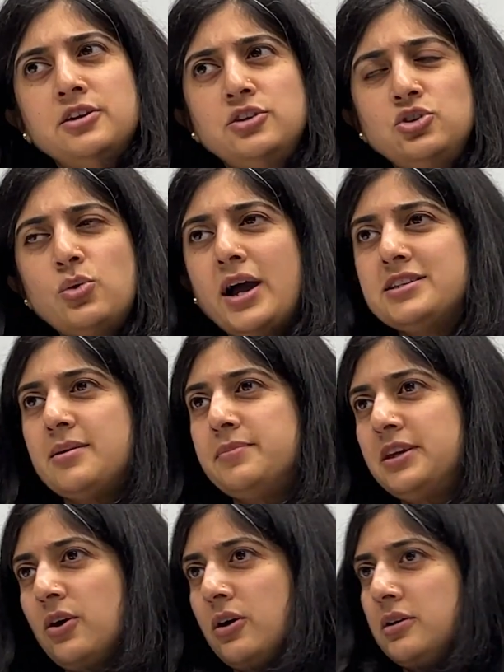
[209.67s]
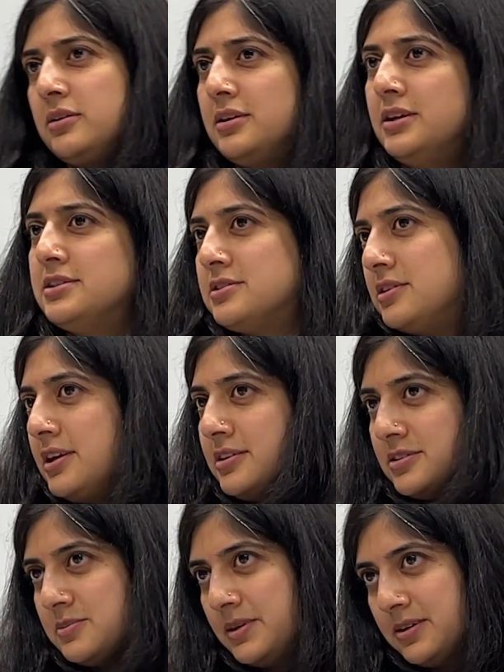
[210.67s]
You had something on the list today
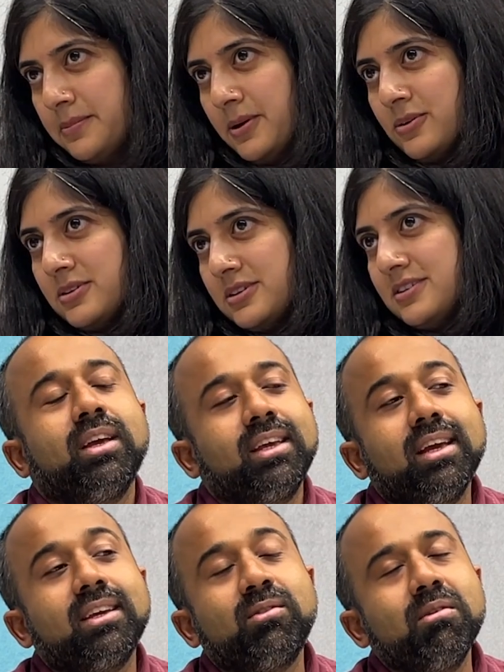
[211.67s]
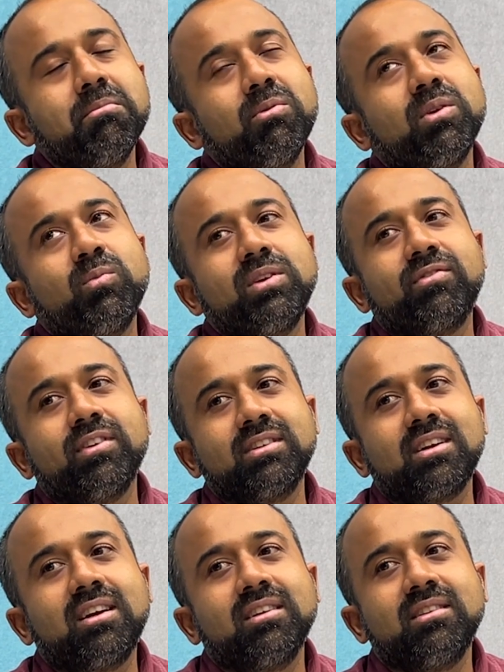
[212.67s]
to speak about. Yeah, you remember when we
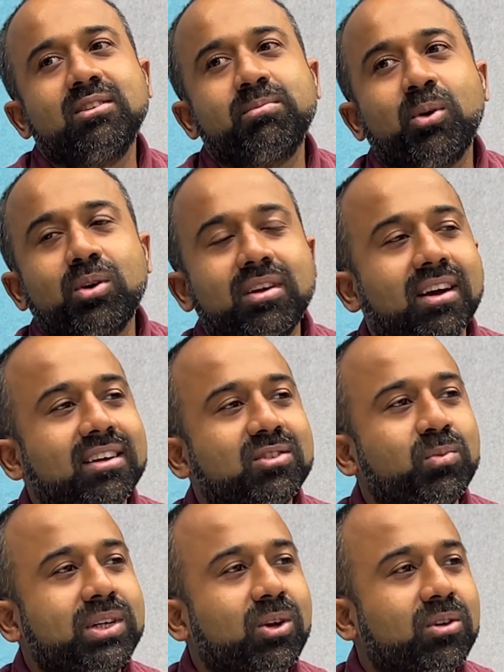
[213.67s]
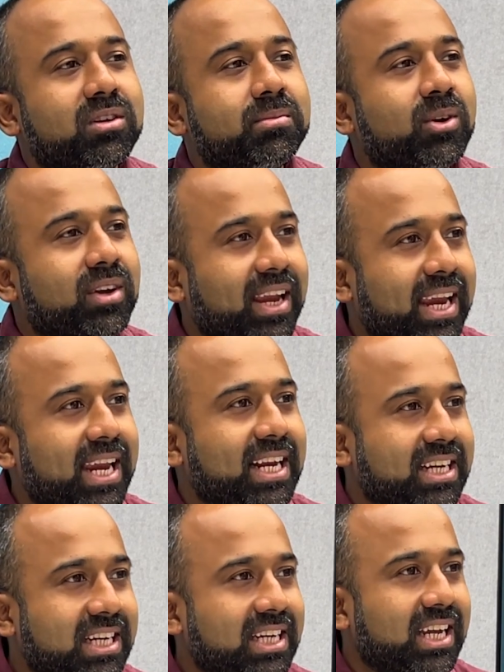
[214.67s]
first started this podcast, we talked about
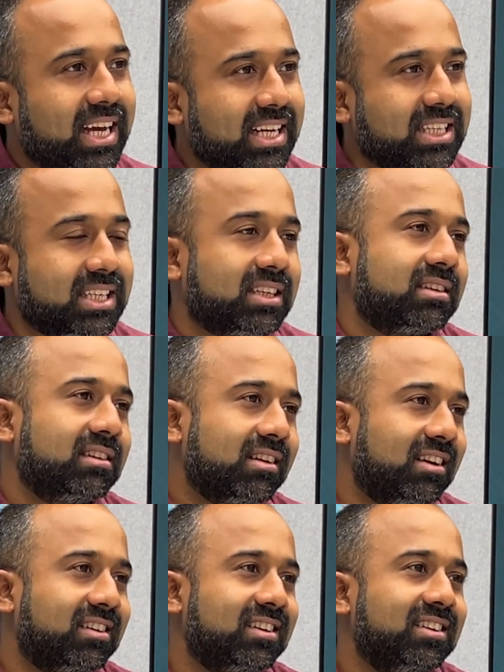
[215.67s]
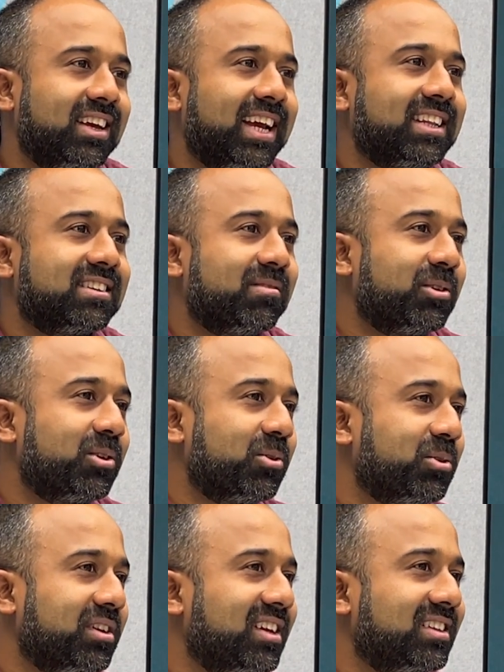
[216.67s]
ATS London and someone
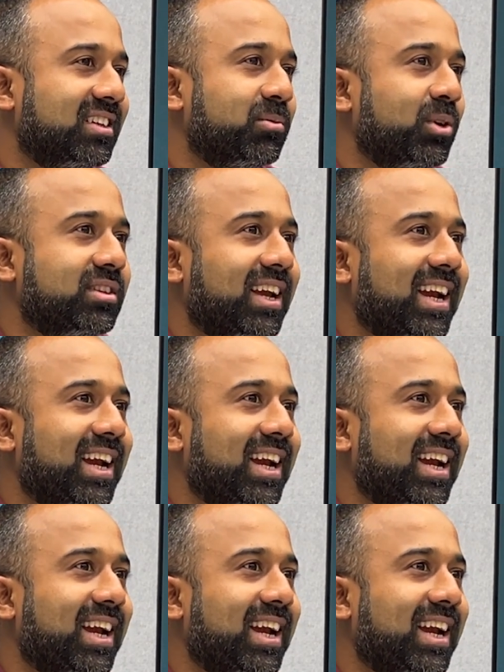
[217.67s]
wrote in and said, what's